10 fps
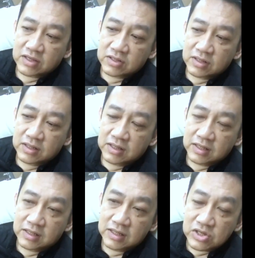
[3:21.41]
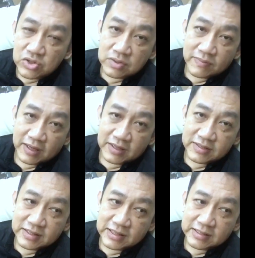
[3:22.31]
actually issued by
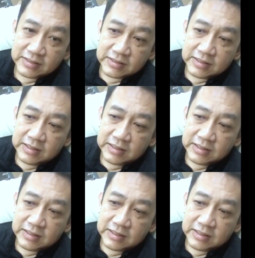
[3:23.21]
Ezekiel.